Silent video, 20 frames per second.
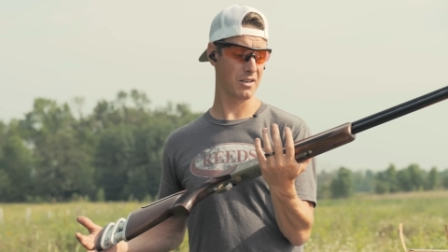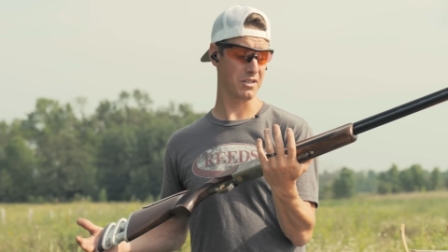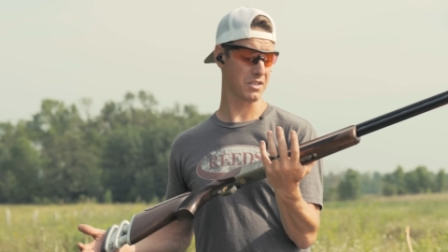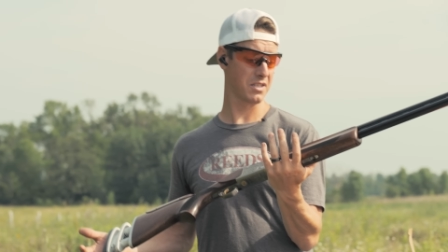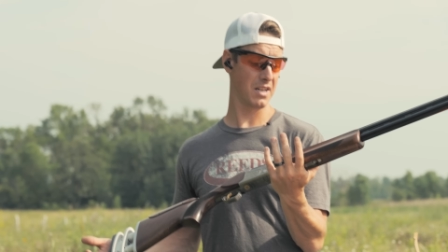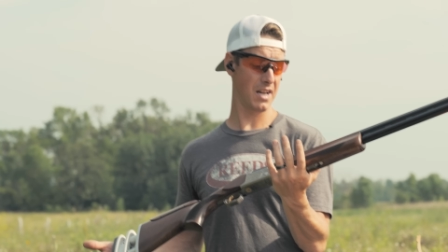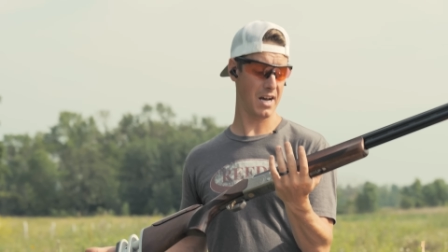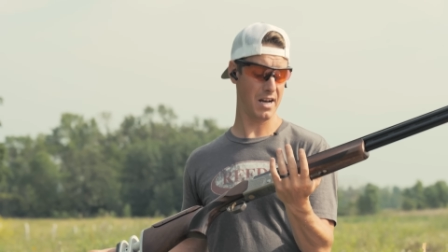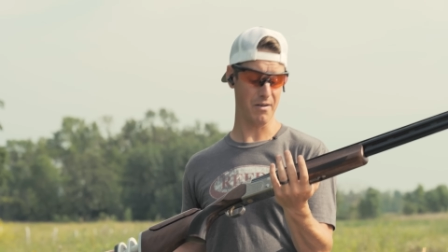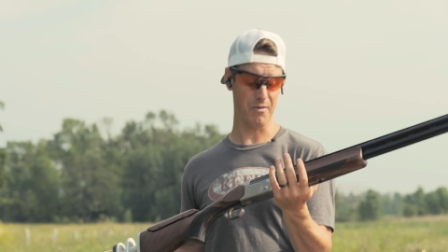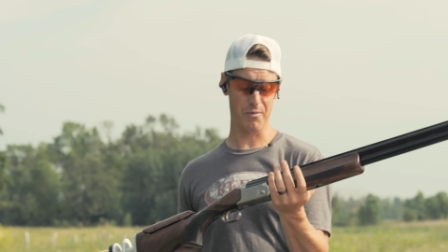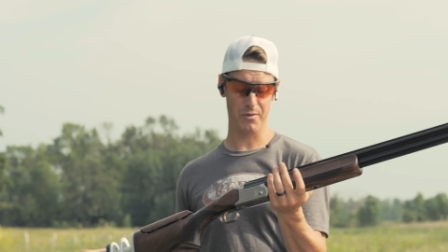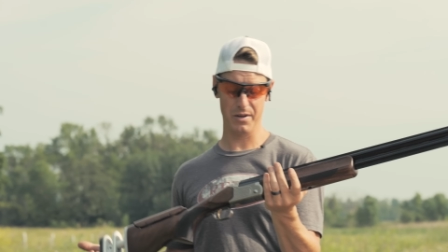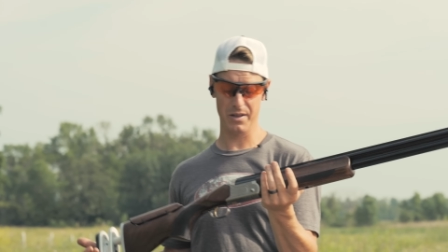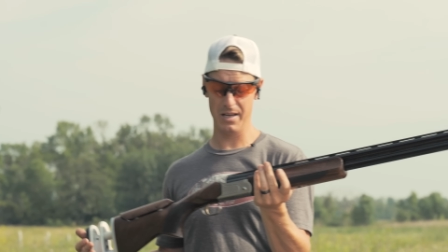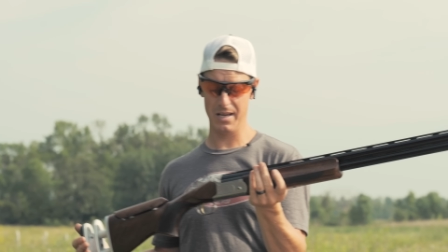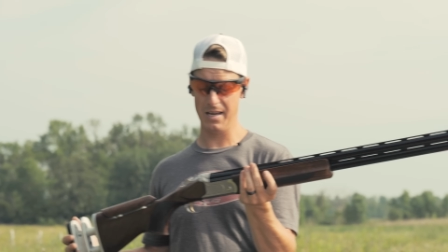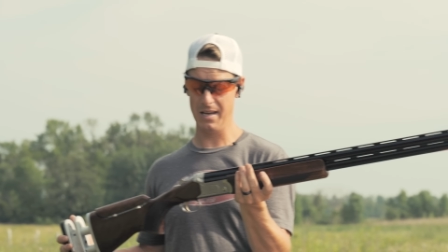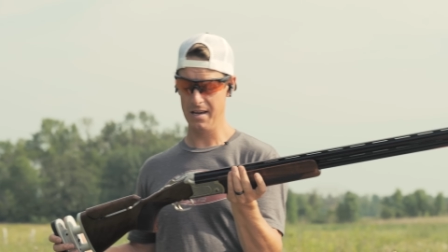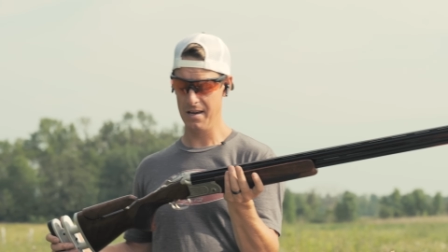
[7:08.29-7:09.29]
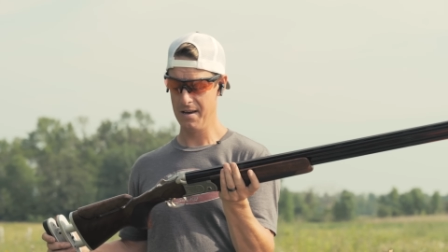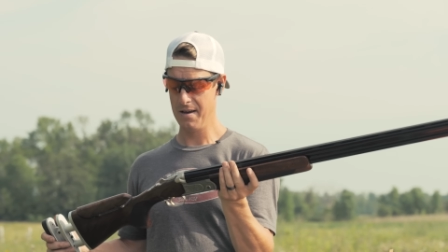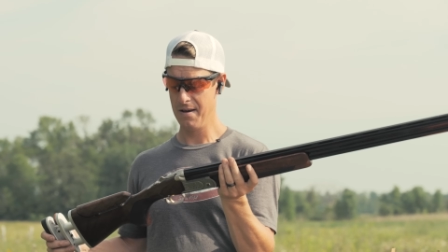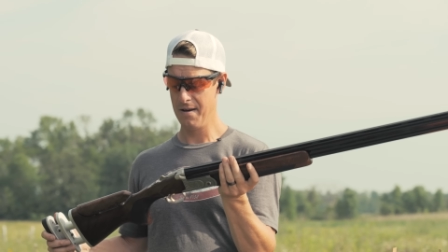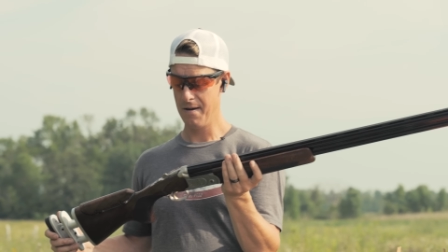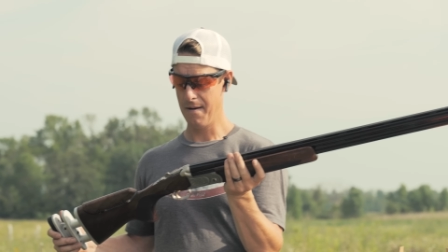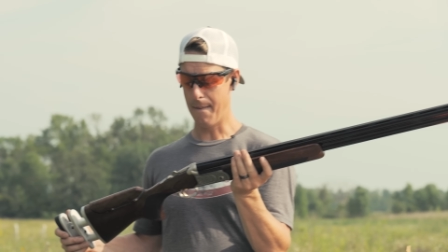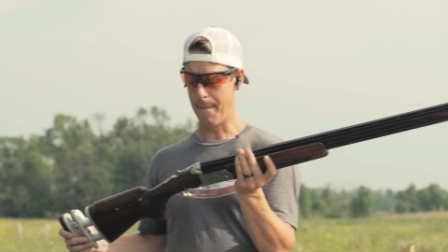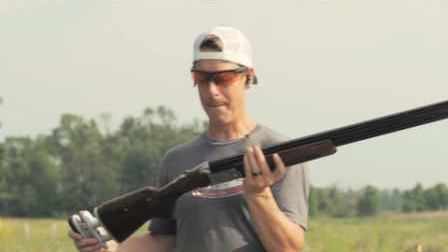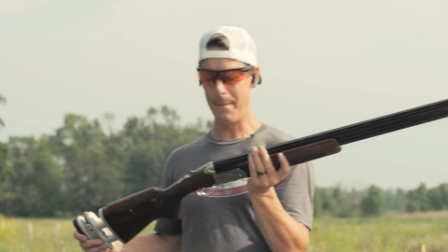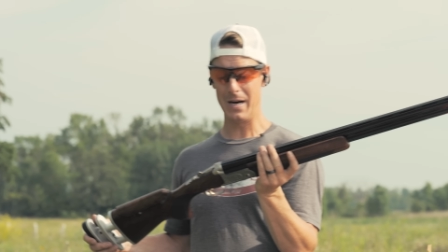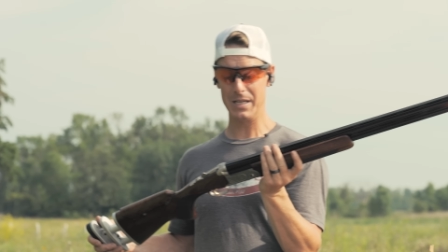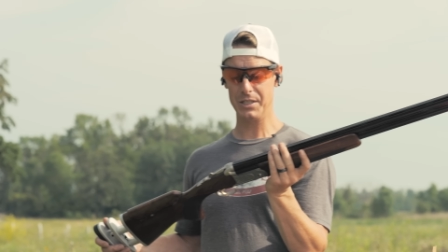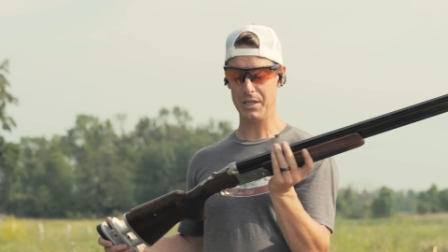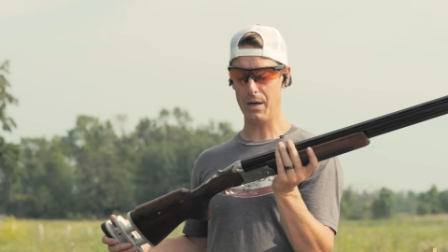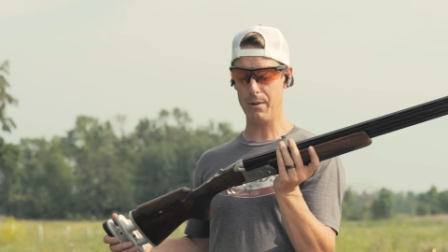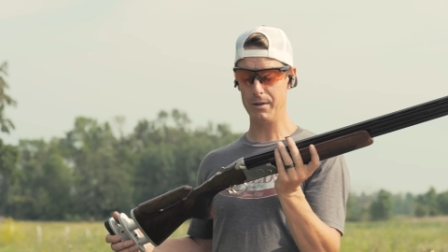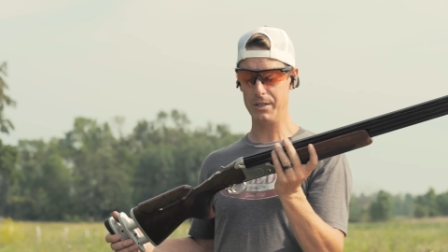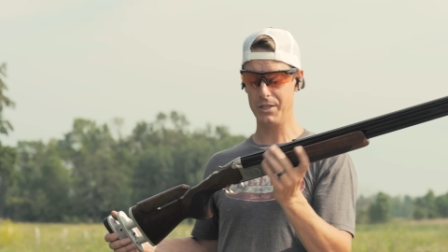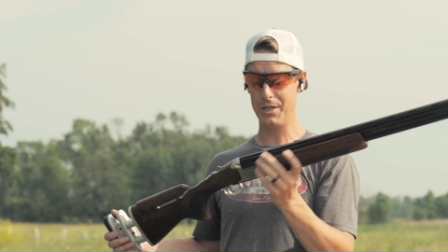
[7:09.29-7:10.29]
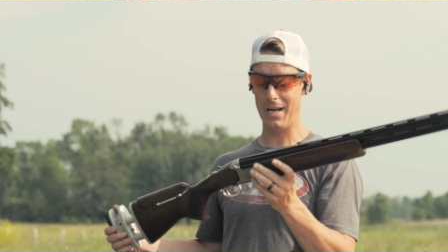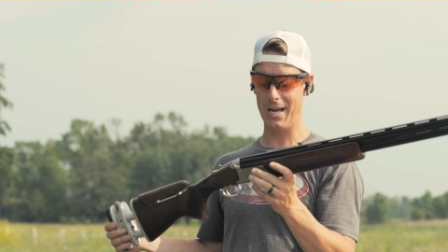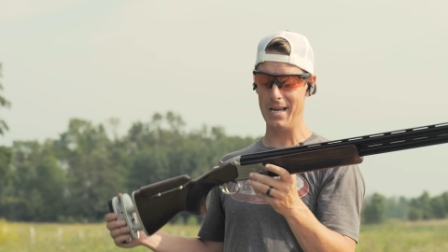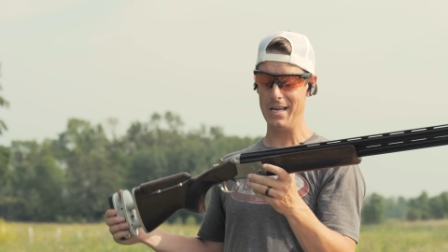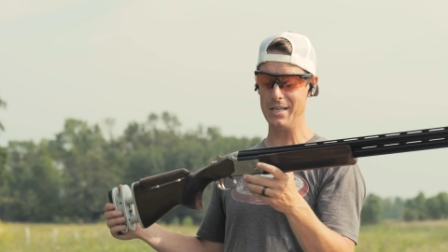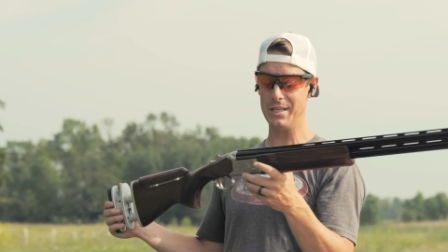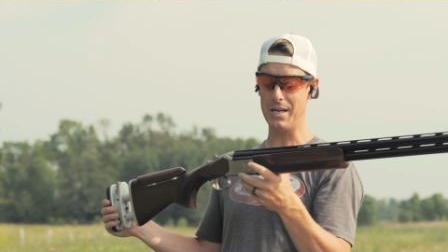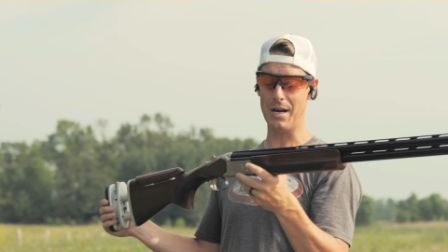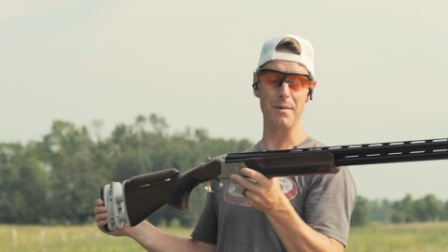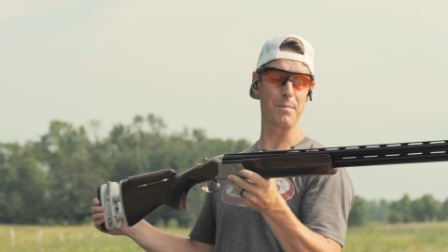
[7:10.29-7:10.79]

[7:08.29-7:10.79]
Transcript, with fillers: there's not really much I would change.